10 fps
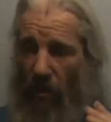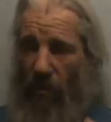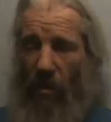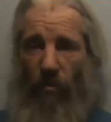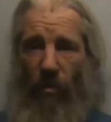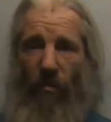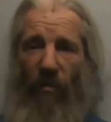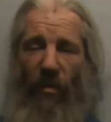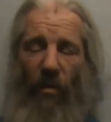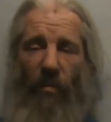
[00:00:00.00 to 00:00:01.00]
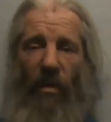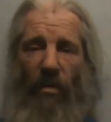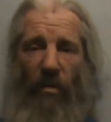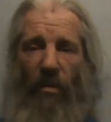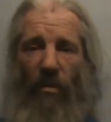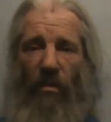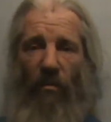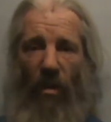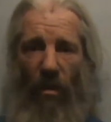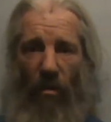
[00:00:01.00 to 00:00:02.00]
doesn't want to review because it's
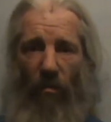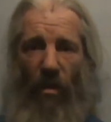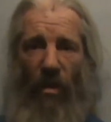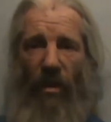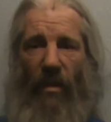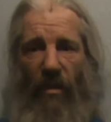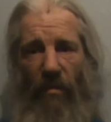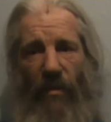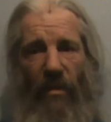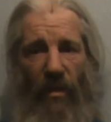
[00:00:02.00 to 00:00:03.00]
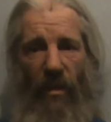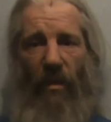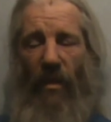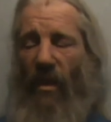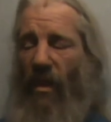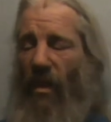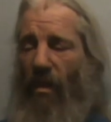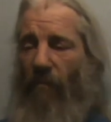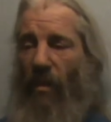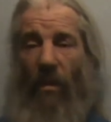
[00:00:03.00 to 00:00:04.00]
quite a lot of work and he's busy.
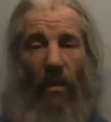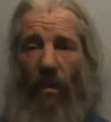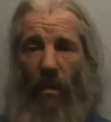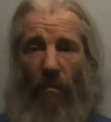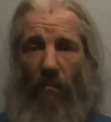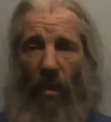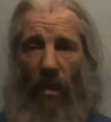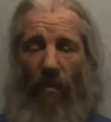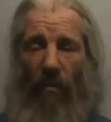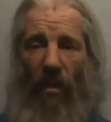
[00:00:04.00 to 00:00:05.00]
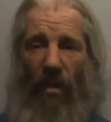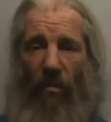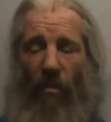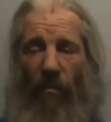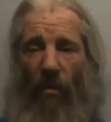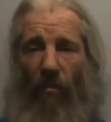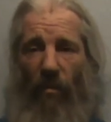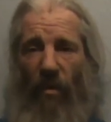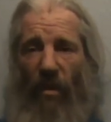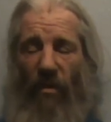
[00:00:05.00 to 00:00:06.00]
I know that's not a
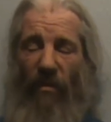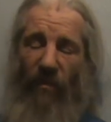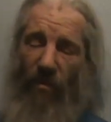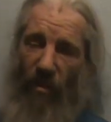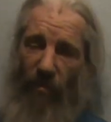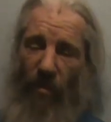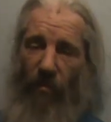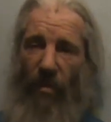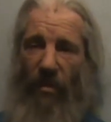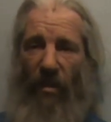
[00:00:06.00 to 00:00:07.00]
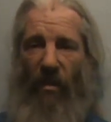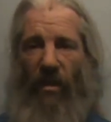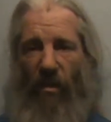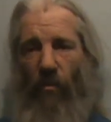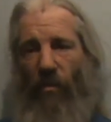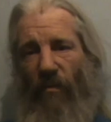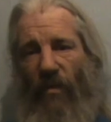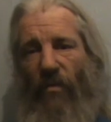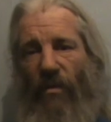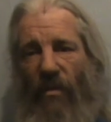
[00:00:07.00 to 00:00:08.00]
problem, and there's a few other people that said they don't want to
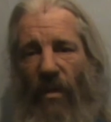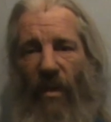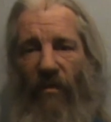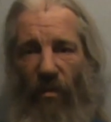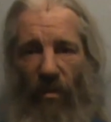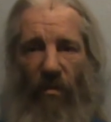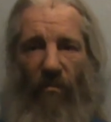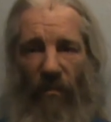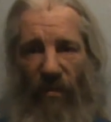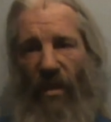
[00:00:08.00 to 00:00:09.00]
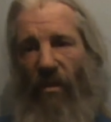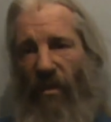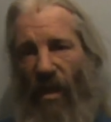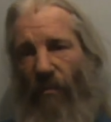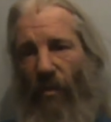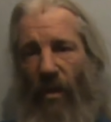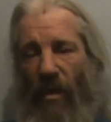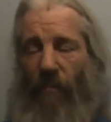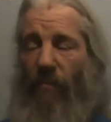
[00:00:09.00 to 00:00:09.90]
review because they haven't got the video camera and that.